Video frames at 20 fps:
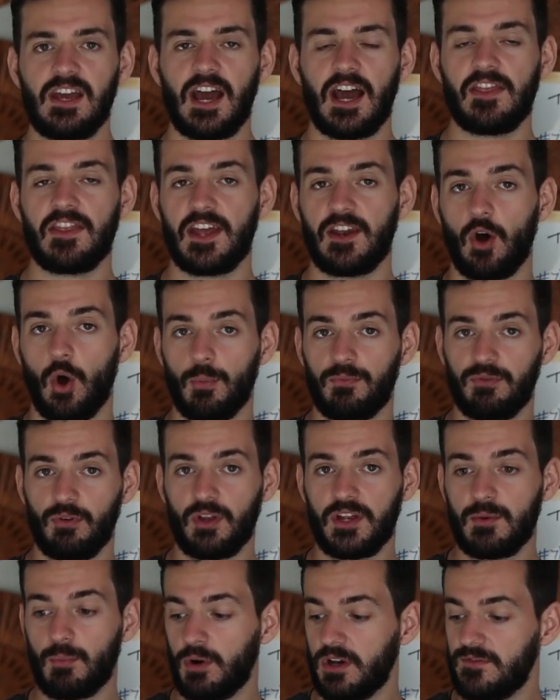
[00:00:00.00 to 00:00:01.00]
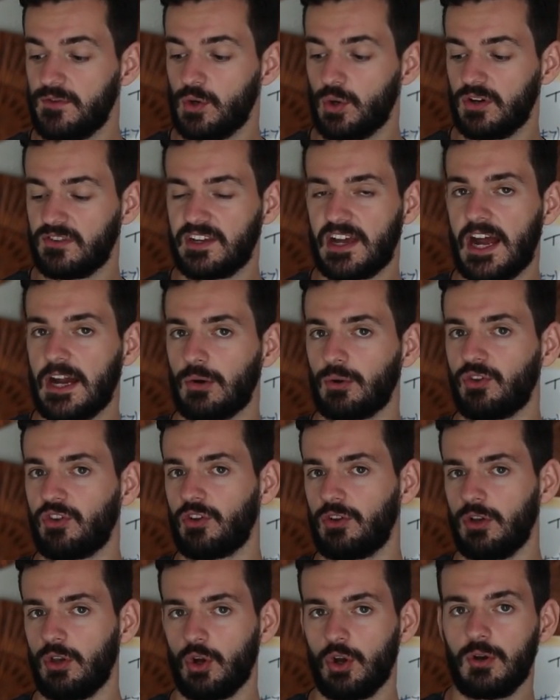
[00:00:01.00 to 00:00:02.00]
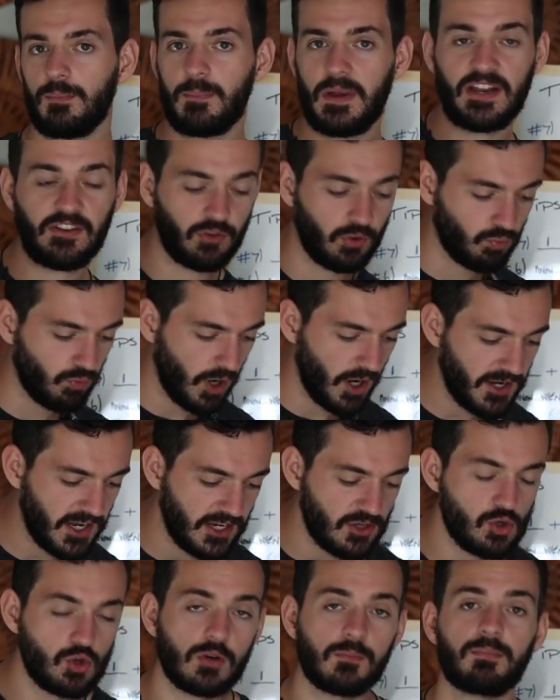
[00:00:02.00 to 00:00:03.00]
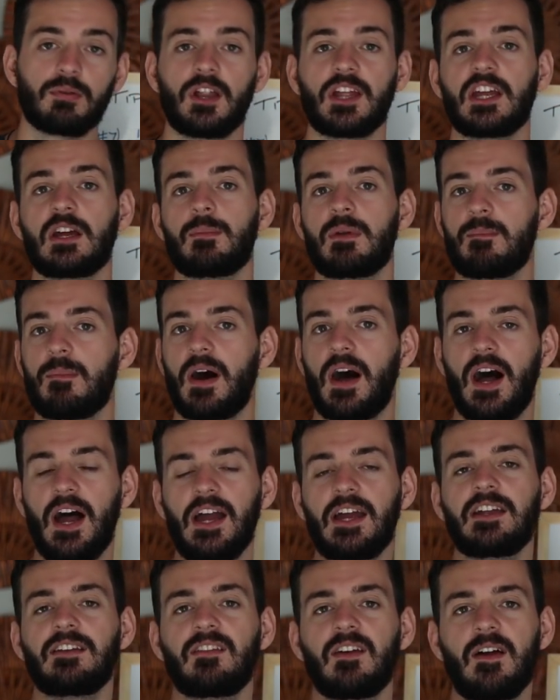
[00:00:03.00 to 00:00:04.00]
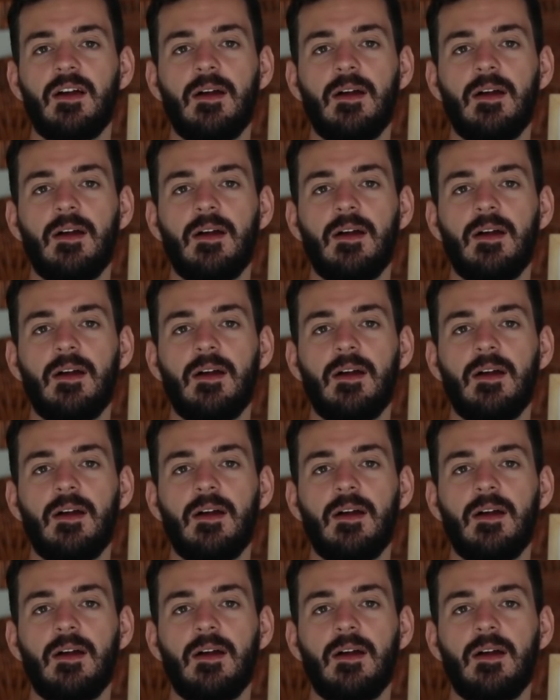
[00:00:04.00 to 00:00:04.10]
and then hopefully one of your attackers is alert, makes the run, and you can play them in behind.